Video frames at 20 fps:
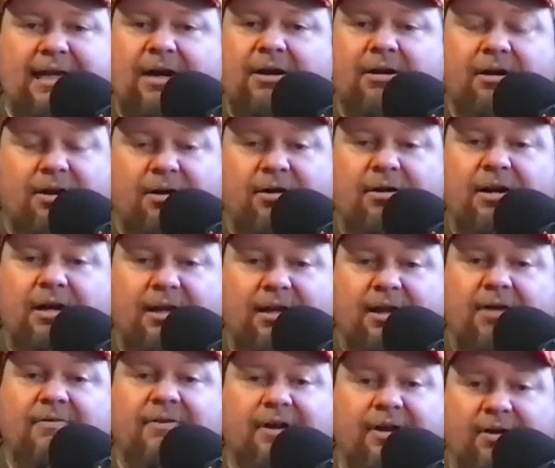our current
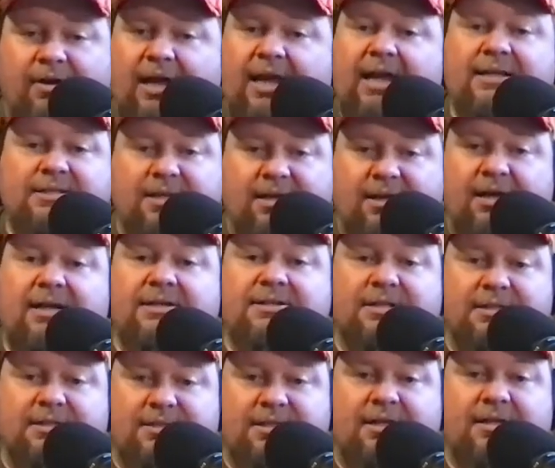governor, Asa
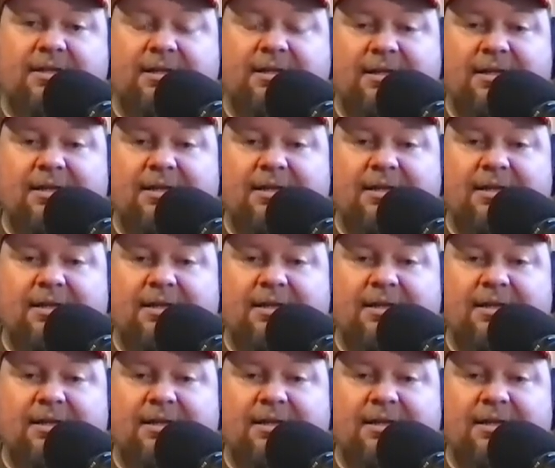Hutchinson,